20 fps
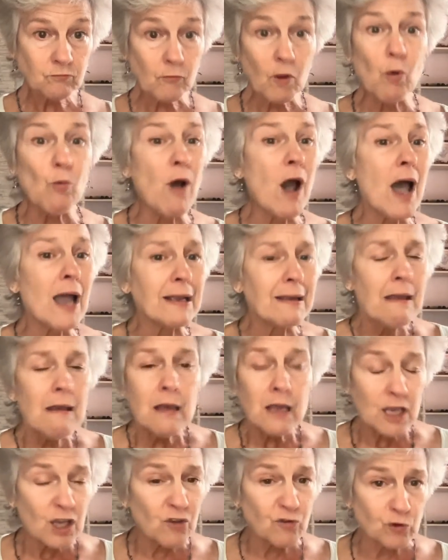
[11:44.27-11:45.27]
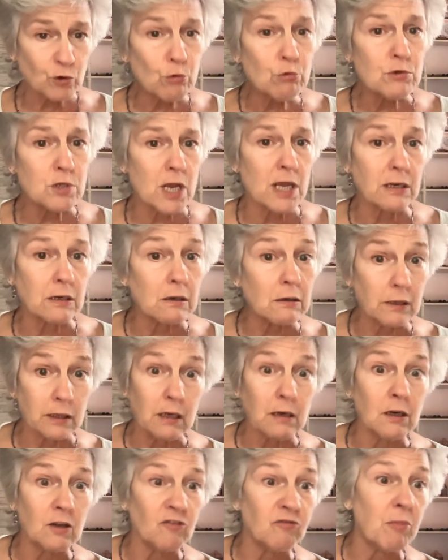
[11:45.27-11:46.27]
Why, if you take a
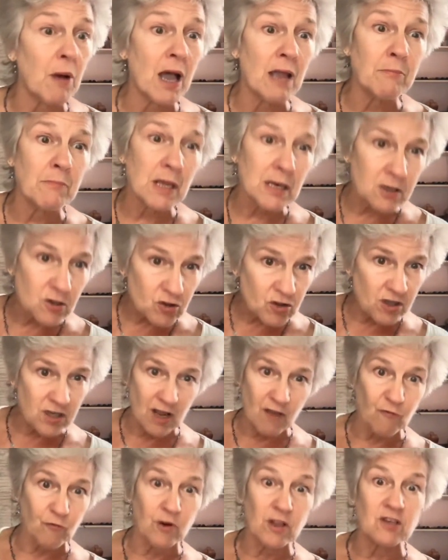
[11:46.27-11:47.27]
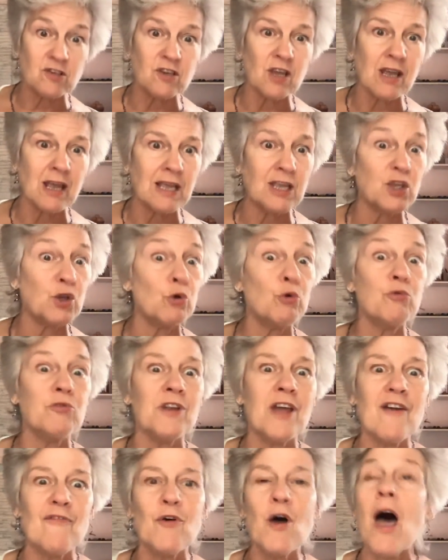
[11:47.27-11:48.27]
little of my medicine every day, you'll
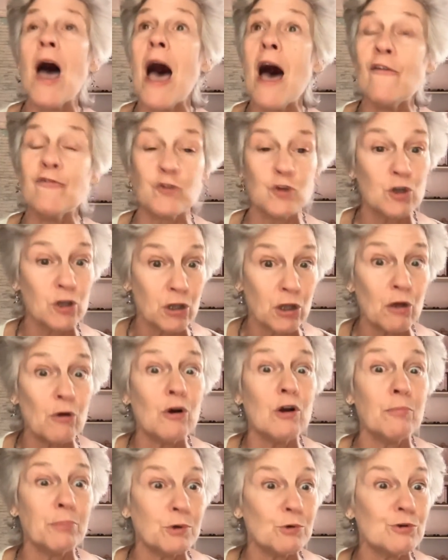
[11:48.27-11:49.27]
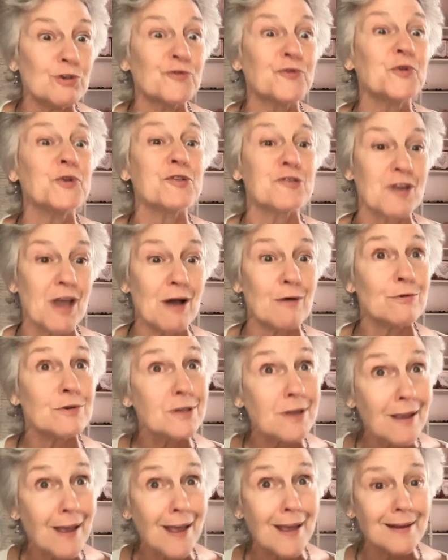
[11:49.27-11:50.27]
never have to hear a beautiful sound
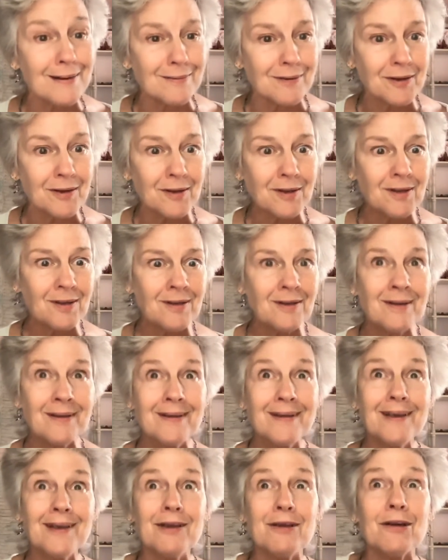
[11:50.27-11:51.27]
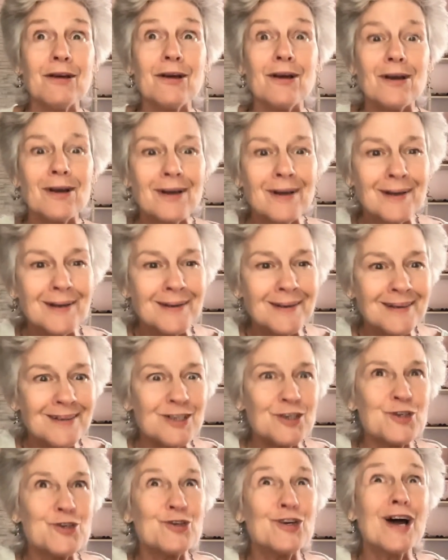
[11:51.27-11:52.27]
again. Here,
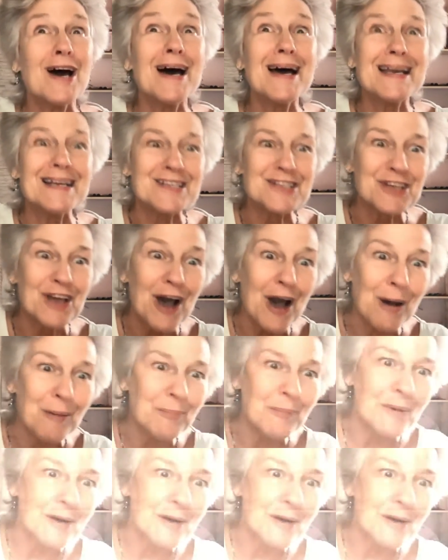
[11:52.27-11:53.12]
try some."